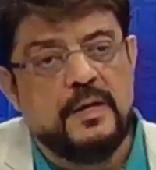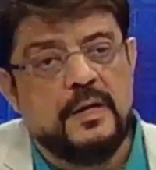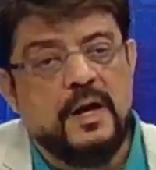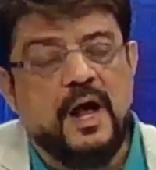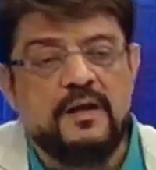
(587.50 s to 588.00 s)

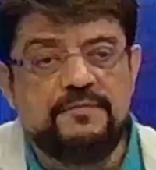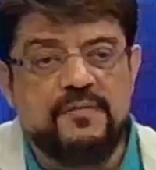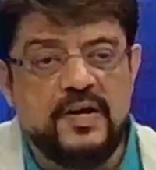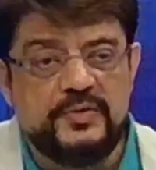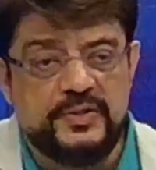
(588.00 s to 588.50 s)
And
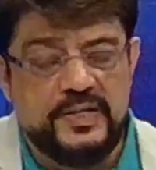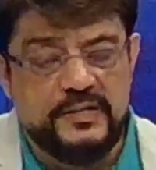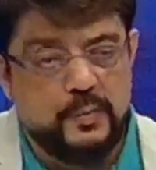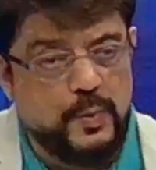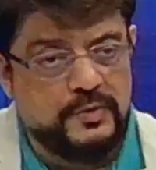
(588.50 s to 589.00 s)
finally,
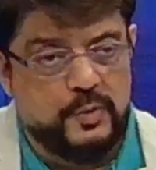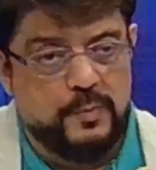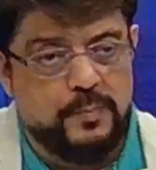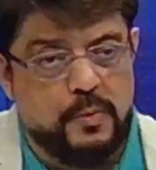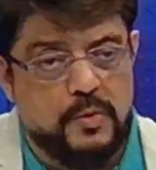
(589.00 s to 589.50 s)
the weather
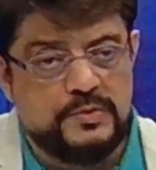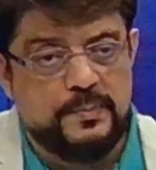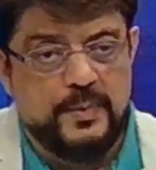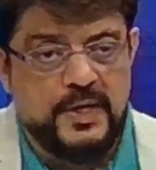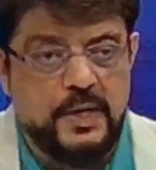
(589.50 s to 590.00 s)
report.
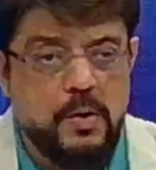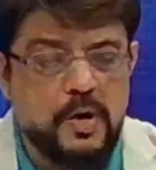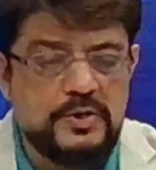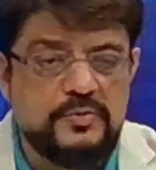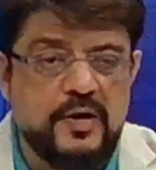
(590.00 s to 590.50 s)
Mainly
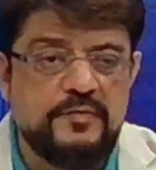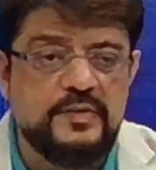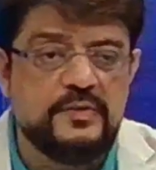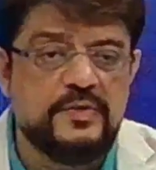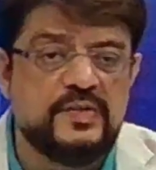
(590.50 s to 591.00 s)
hot and dry
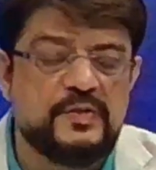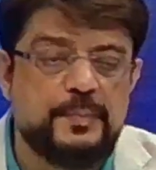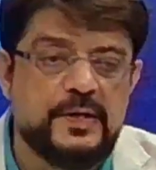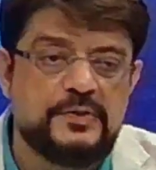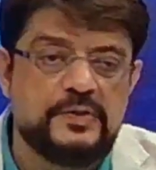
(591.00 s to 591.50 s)
weather is
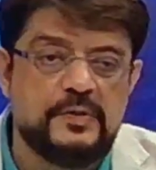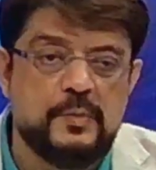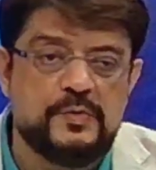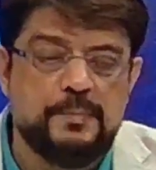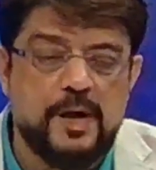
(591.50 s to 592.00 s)
expected in
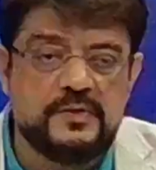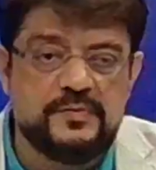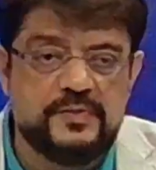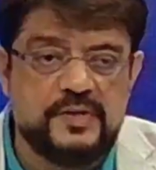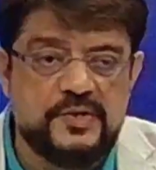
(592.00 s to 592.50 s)
most parts of
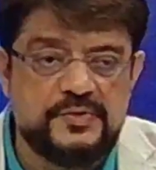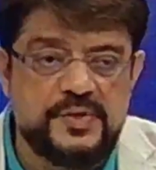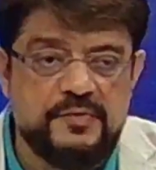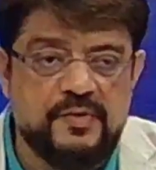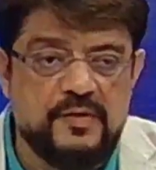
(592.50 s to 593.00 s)
the
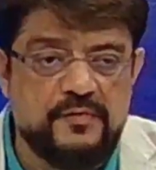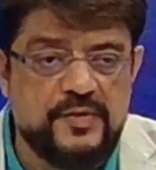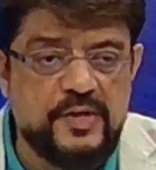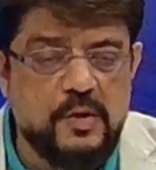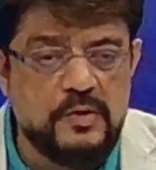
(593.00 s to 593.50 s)
country, while
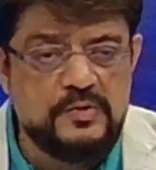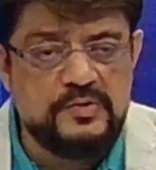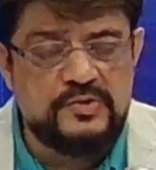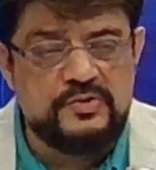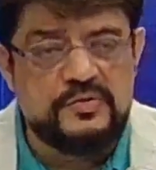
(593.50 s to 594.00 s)
very hot
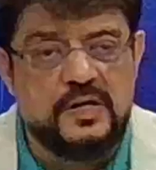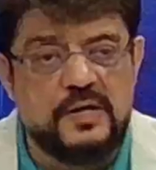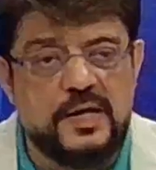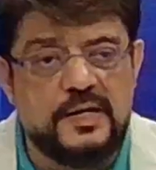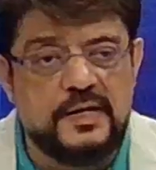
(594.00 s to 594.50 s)
conditions are
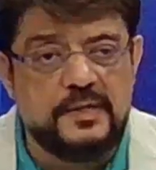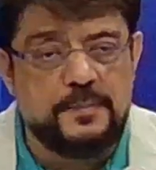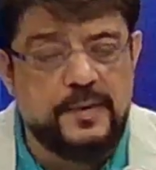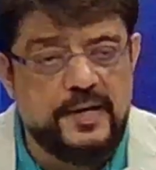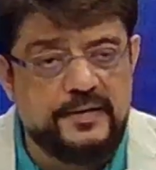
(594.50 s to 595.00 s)
likely in the
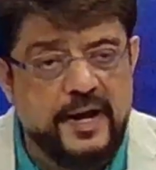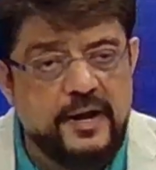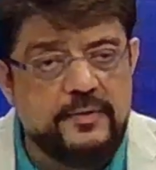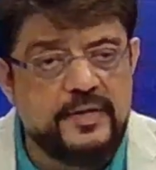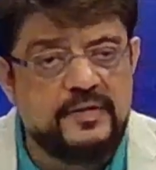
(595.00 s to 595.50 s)
plain
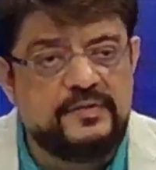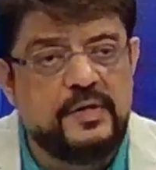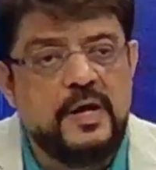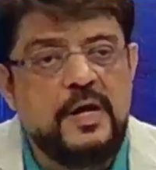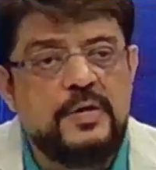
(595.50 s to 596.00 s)
areas
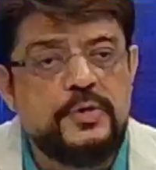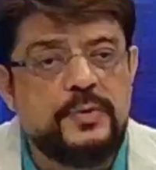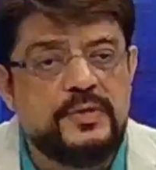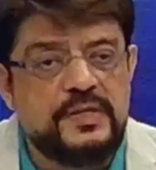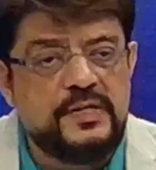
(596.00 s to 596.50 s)

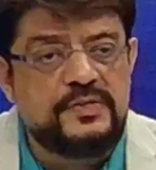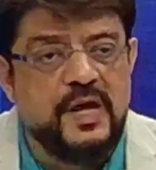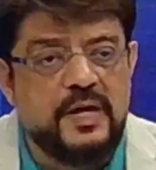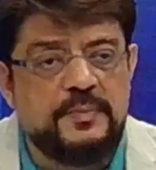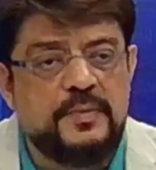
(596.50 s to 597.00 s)
during
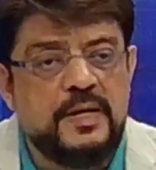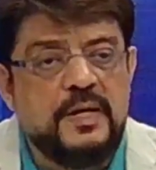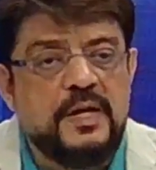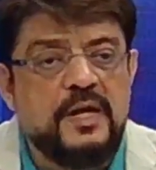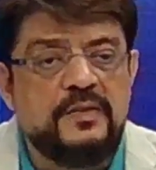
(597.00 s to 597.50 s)
daytime
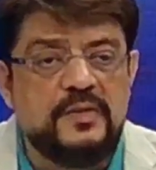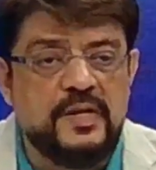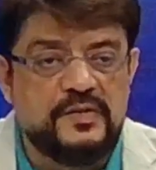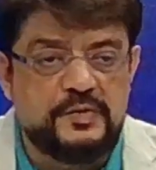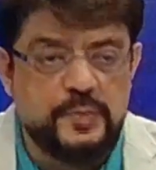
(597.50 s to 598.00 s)
in the
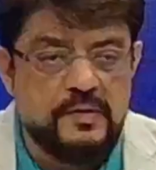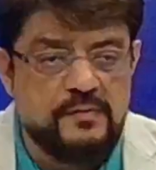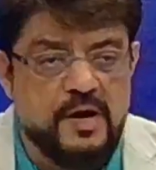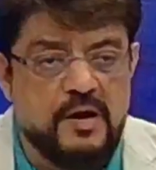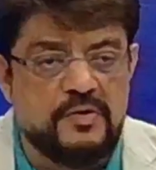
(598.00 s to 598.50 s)
next 12
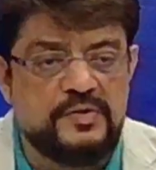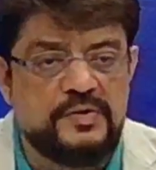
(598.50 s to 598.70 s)
hours.